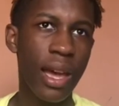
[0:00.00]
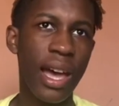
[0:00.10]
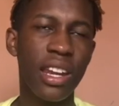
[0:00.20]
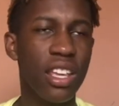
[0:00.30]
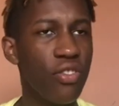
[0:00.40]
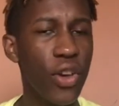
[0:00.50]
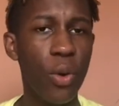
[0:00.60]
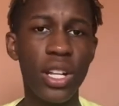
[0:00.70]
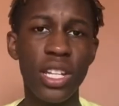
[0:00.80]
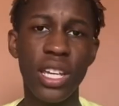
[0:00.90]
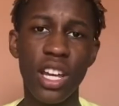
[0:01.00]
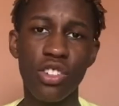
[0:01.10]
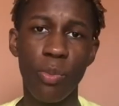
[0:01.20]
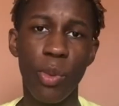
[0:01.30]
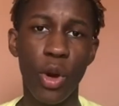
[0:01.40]
And if you want, you can
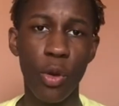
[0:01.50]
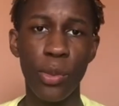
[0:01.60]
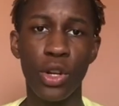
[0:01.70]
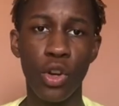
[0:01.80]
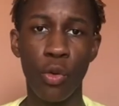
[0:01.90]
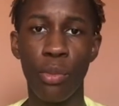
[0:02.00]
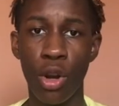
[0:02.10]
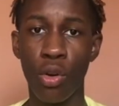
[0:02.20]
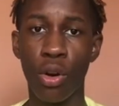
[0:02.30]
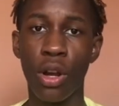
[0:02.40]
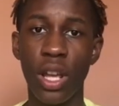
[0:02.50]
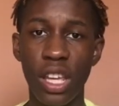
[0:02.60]
drop a comment down below.